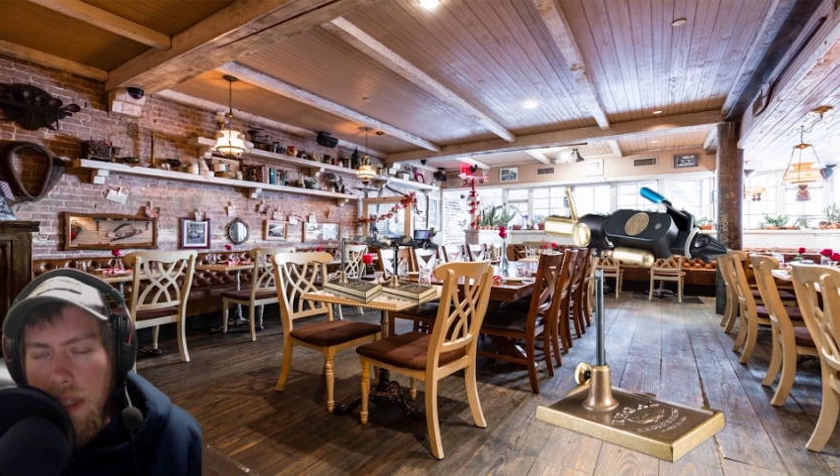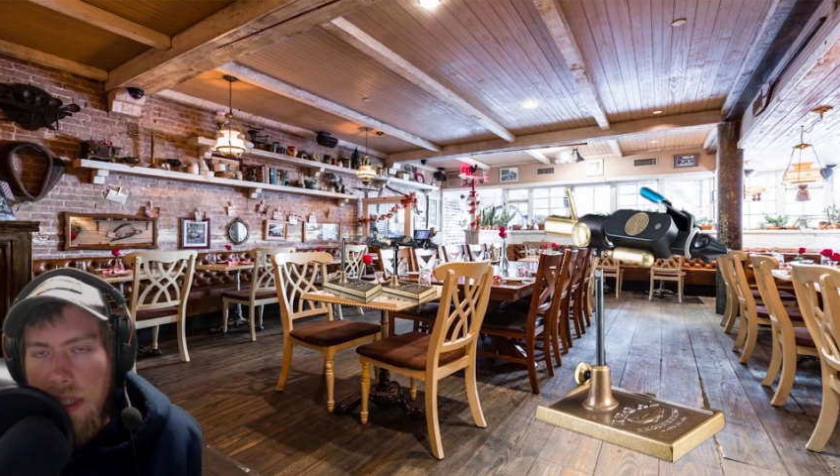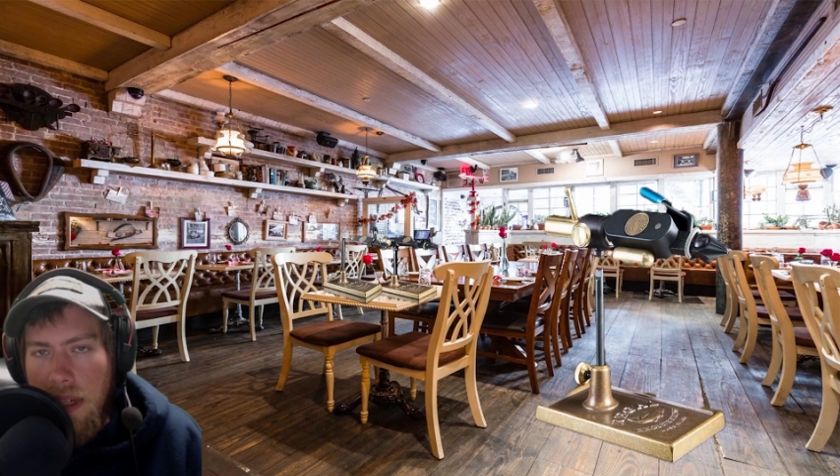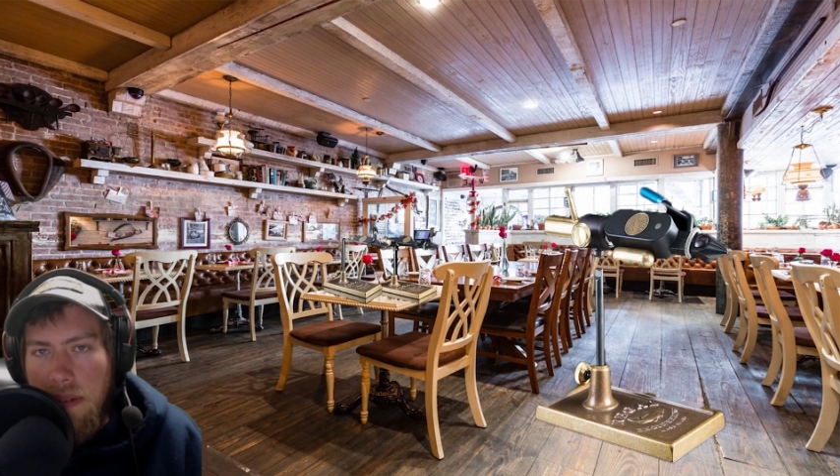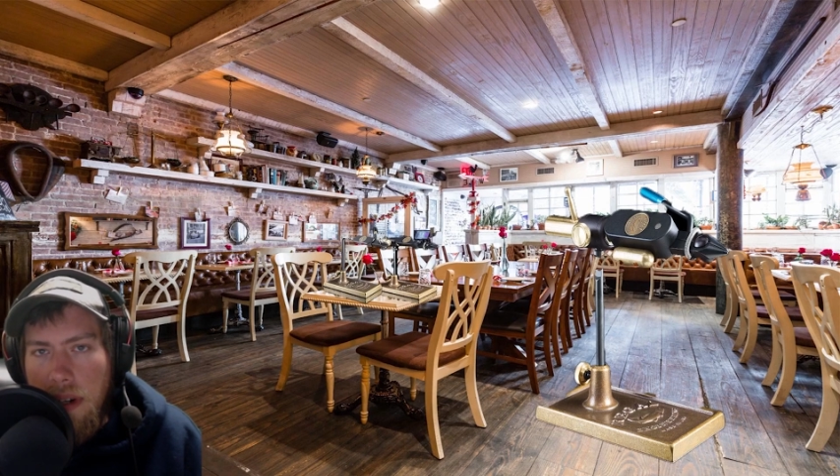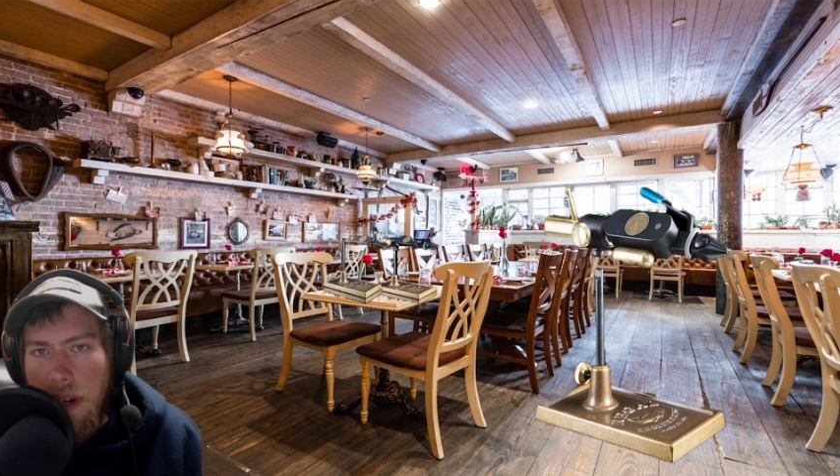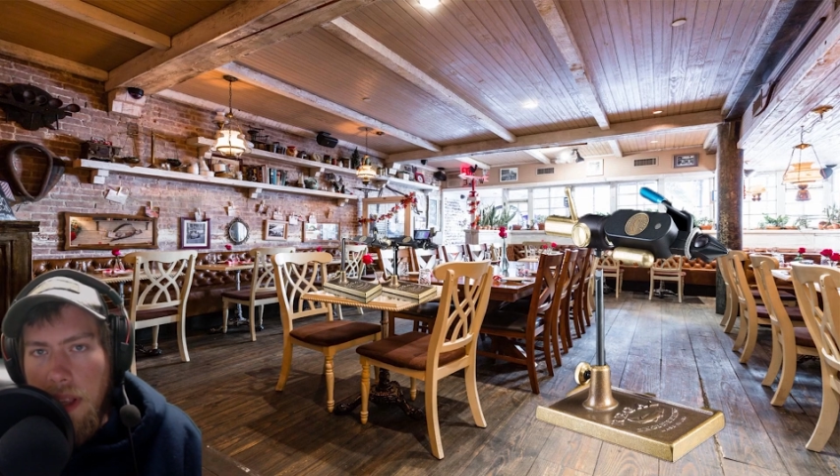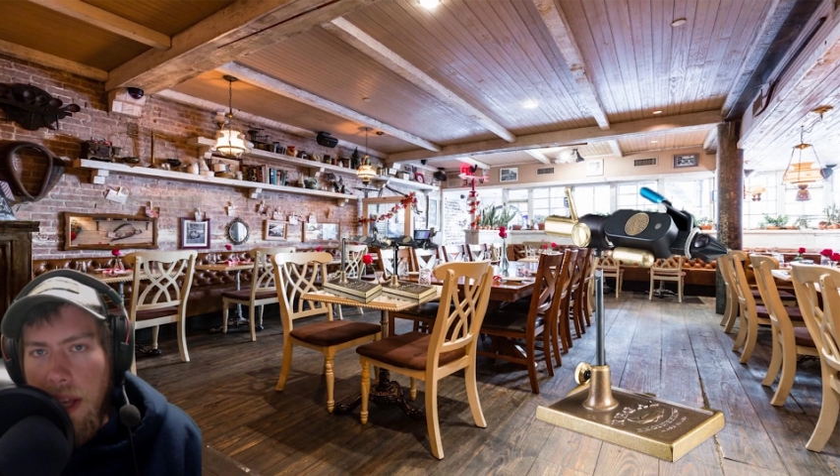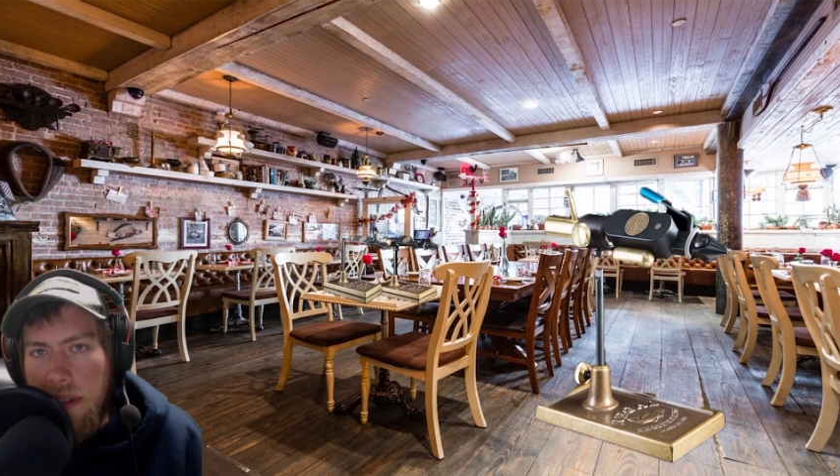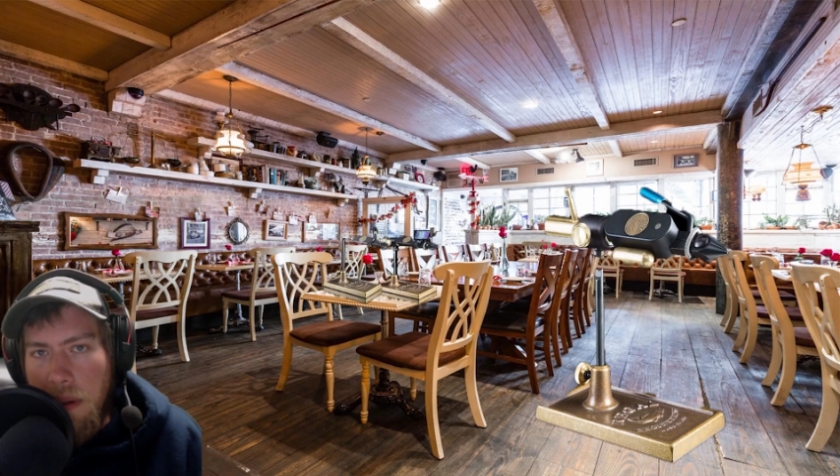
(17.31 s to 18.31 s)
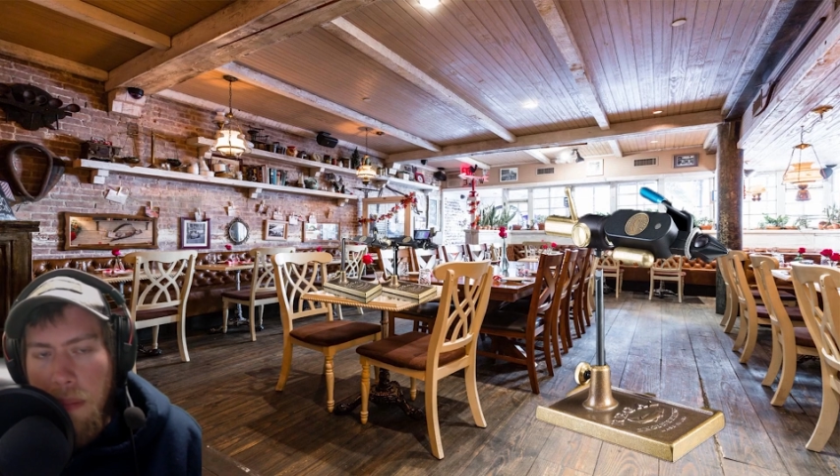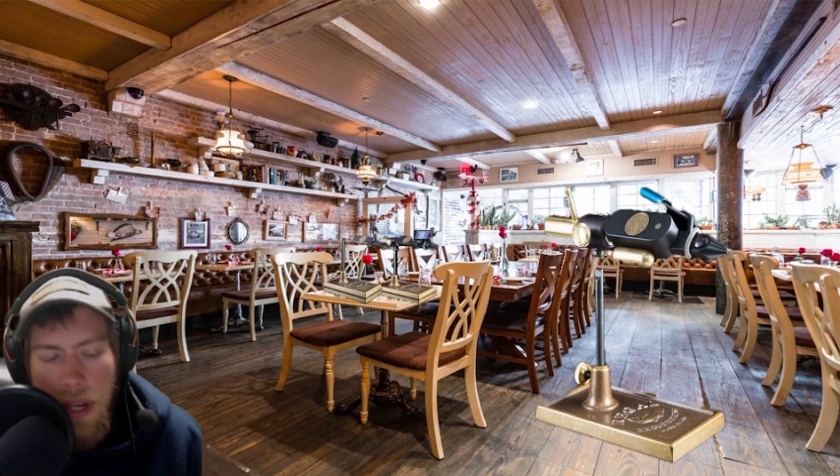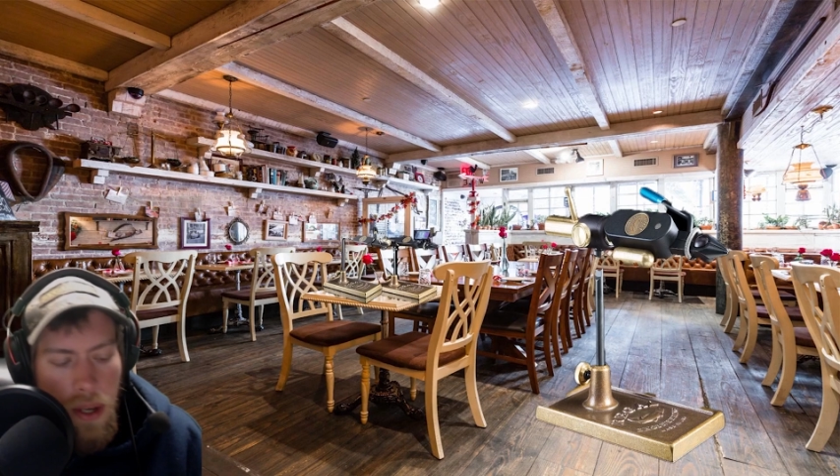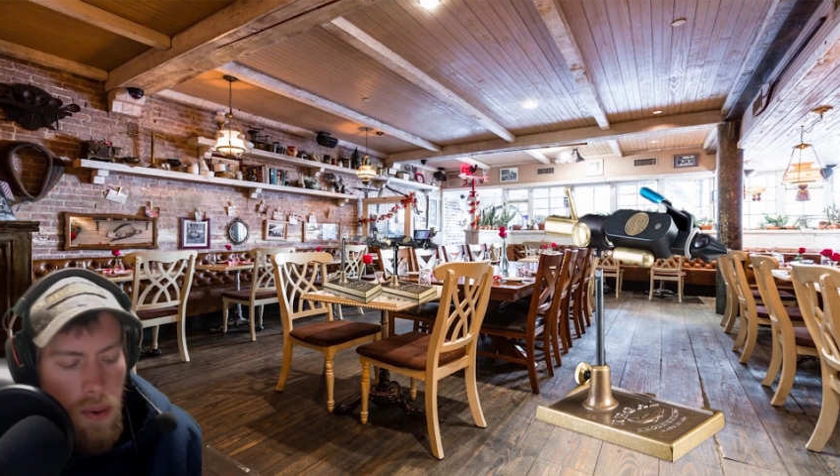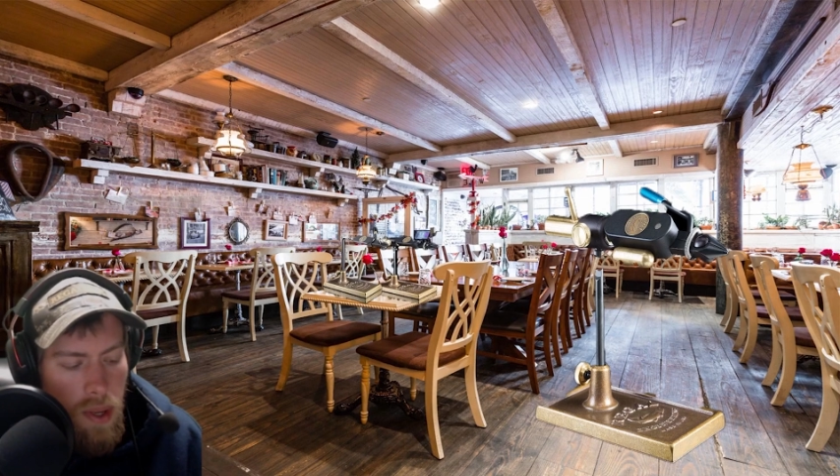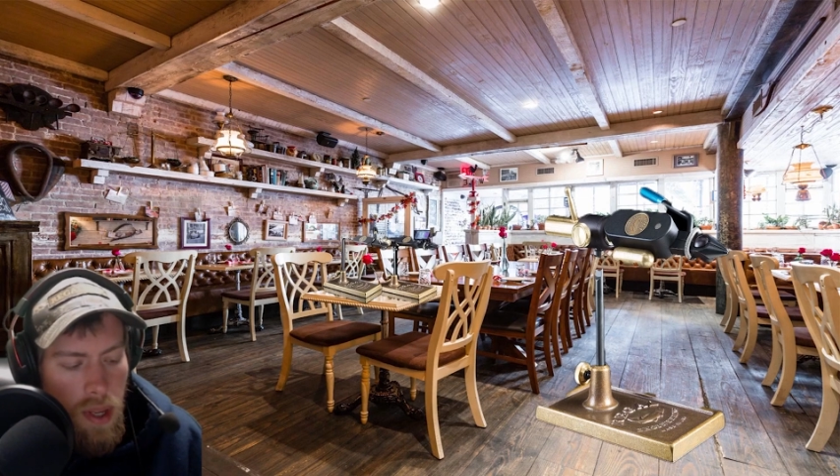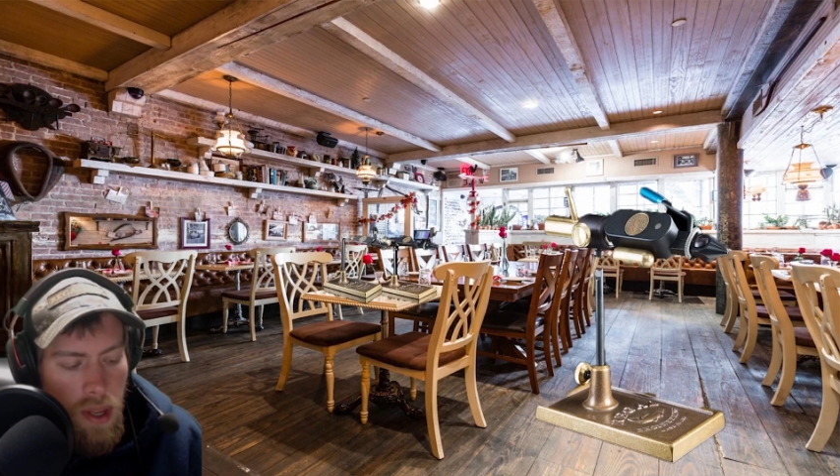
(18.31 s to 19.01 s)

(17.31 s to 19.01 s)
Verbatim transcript: deceiver and Clouser minnow.